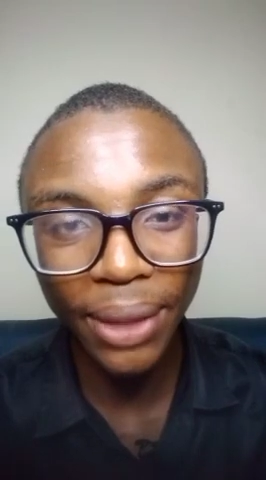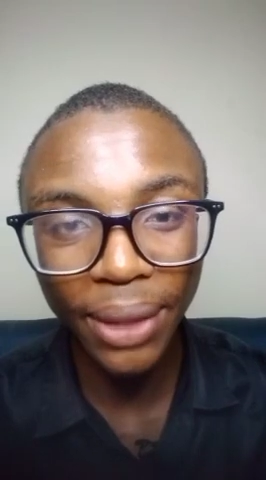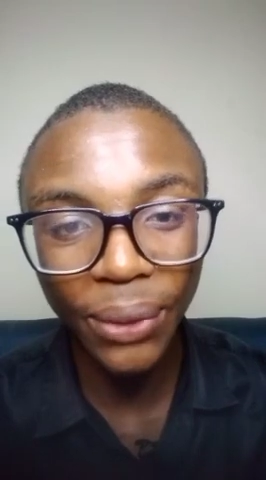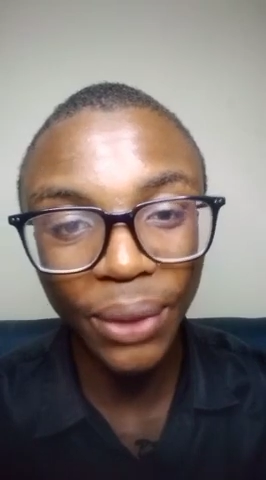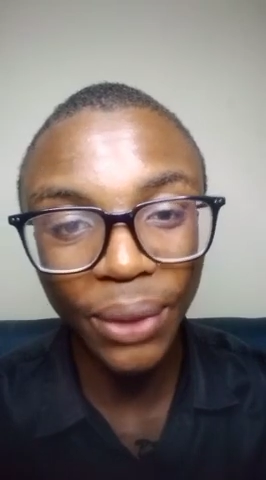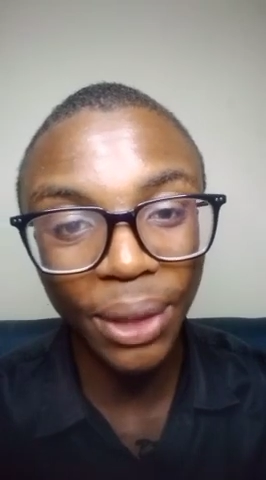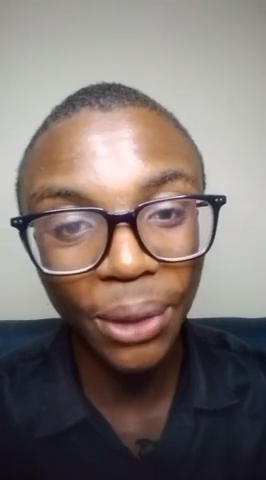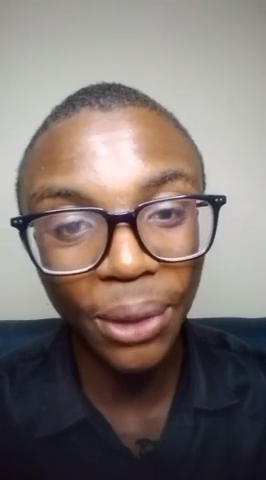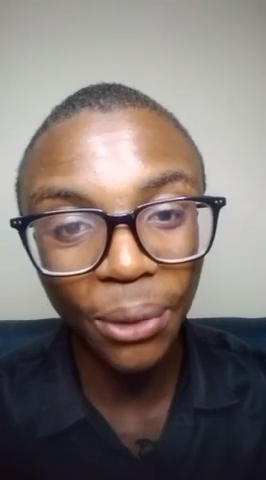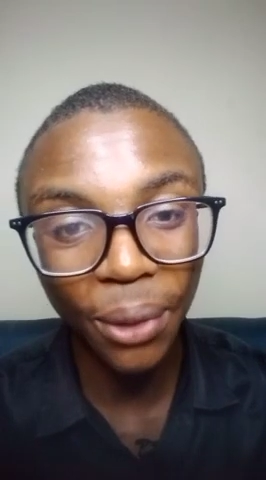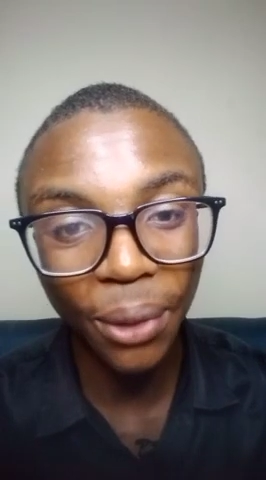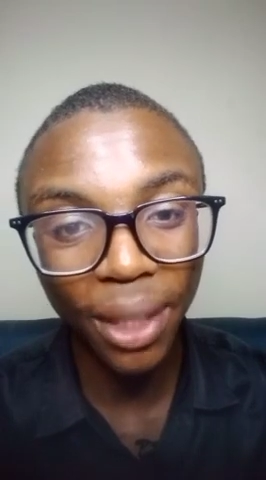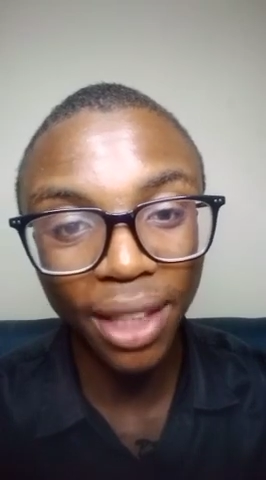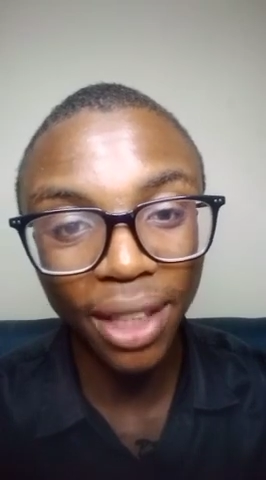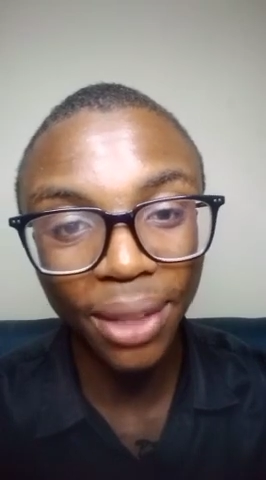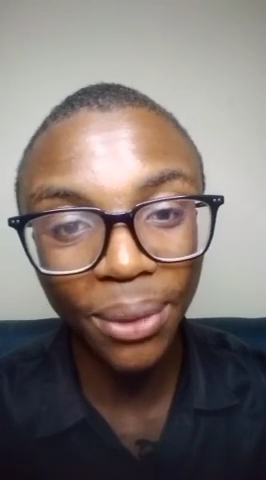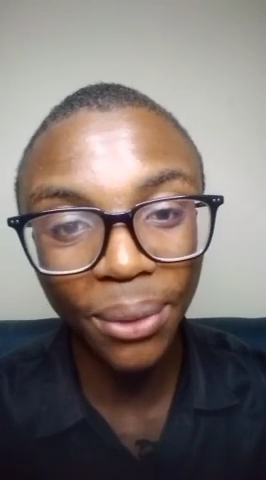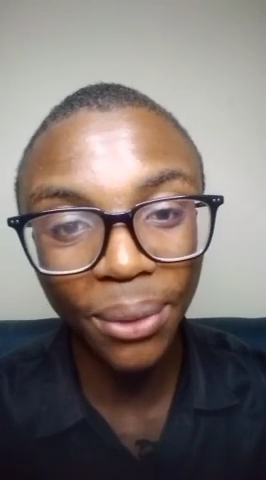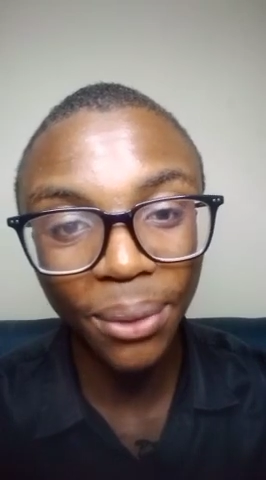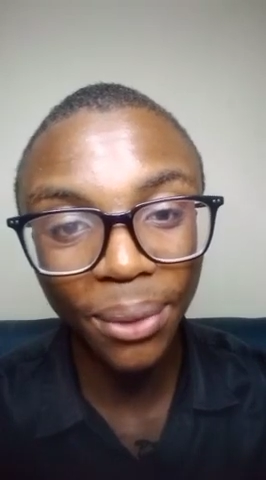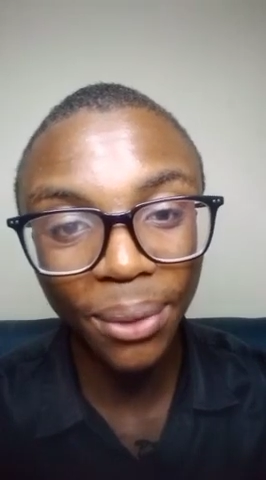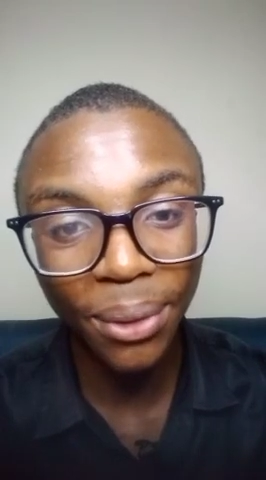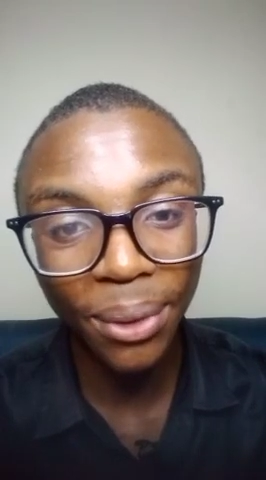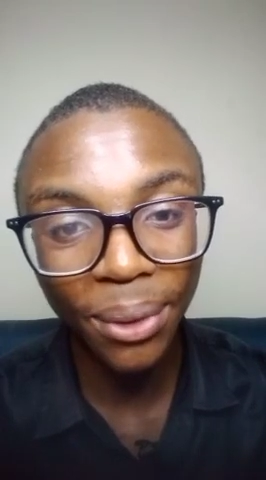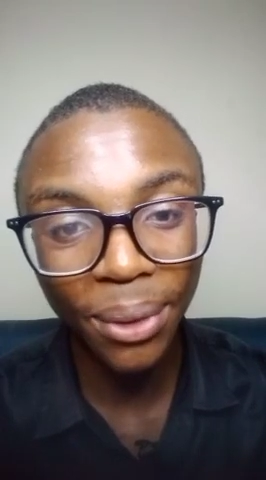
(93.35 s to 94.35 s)
21
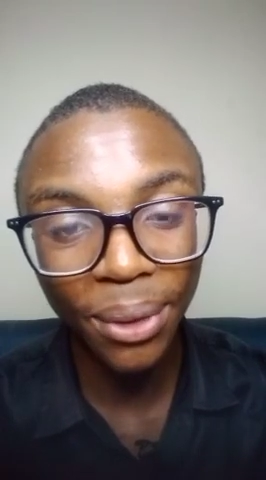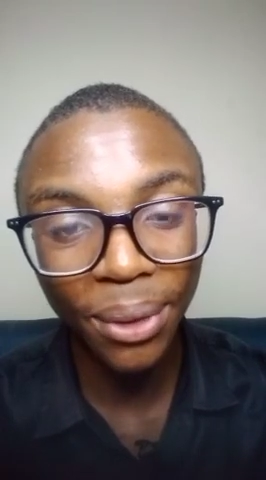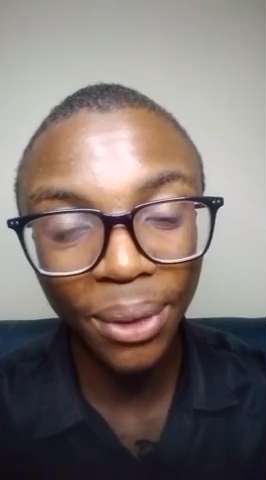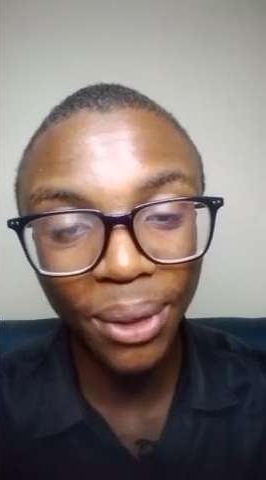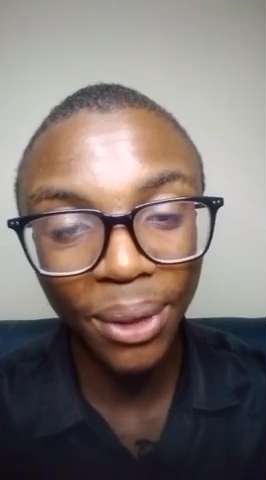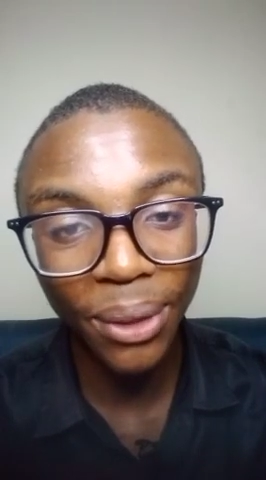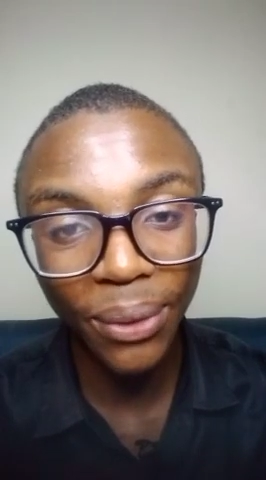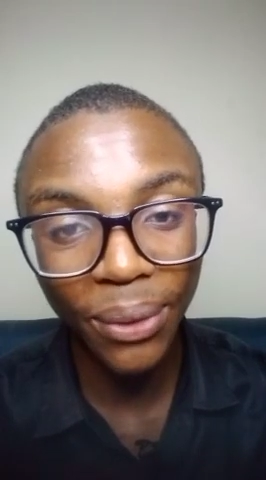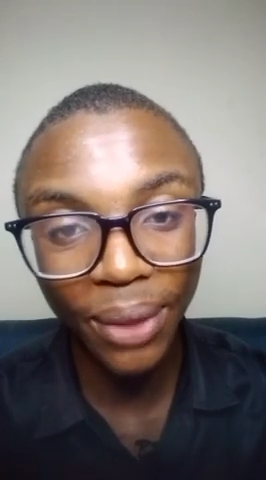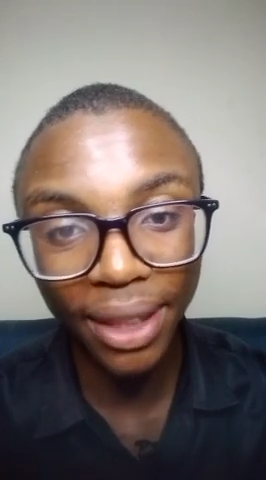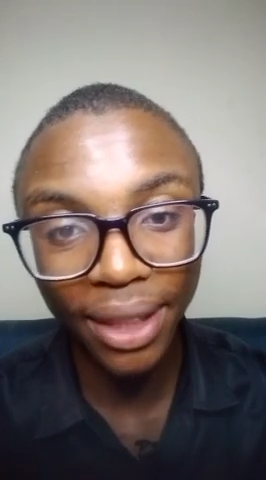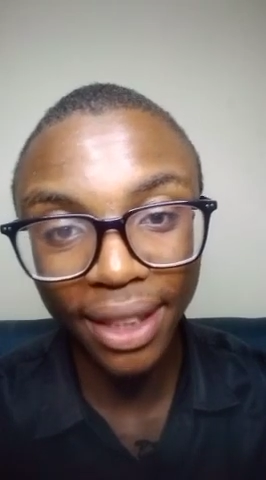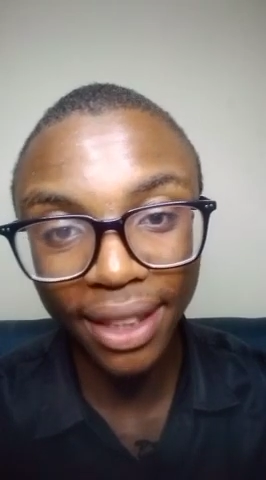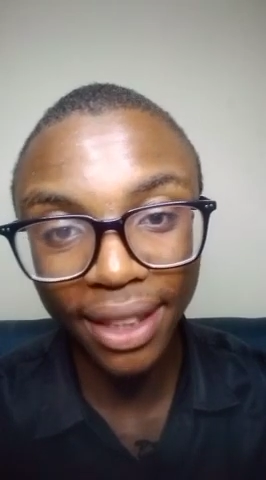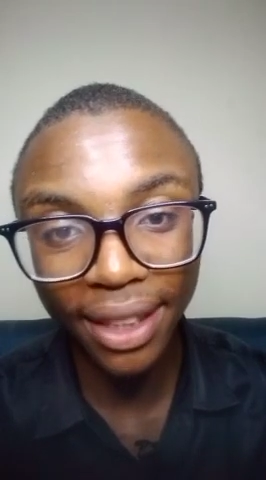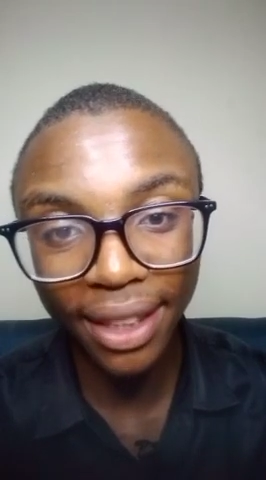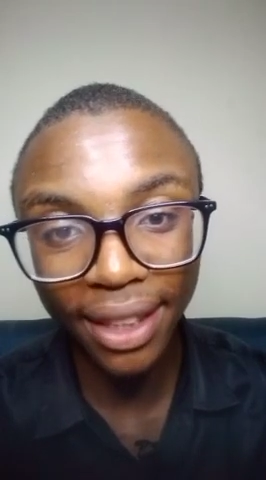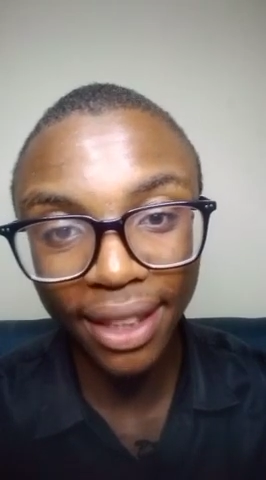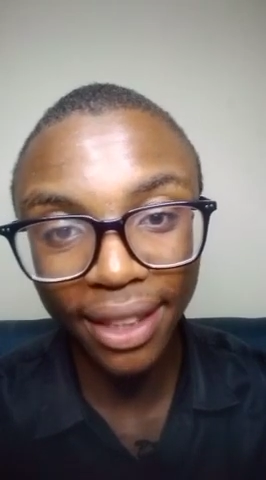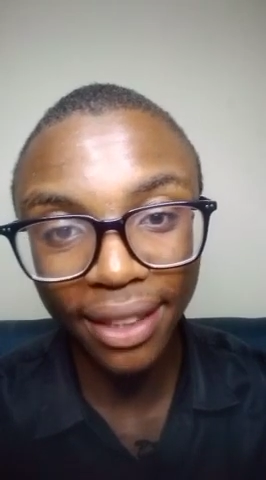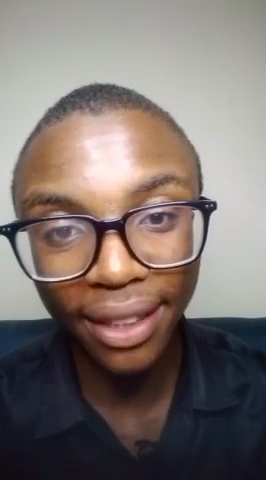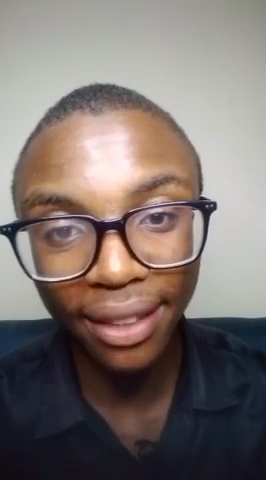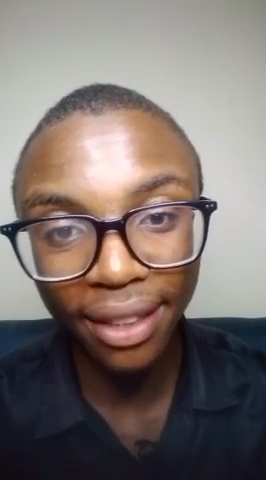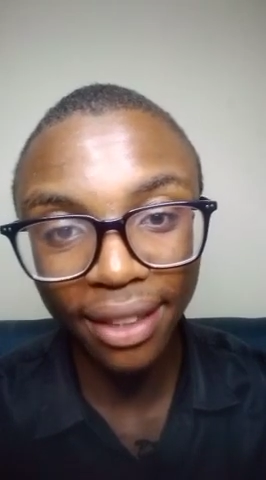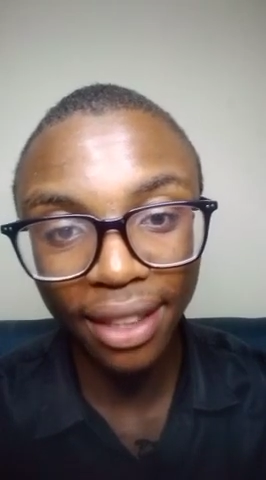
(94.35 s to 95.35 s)
to 23.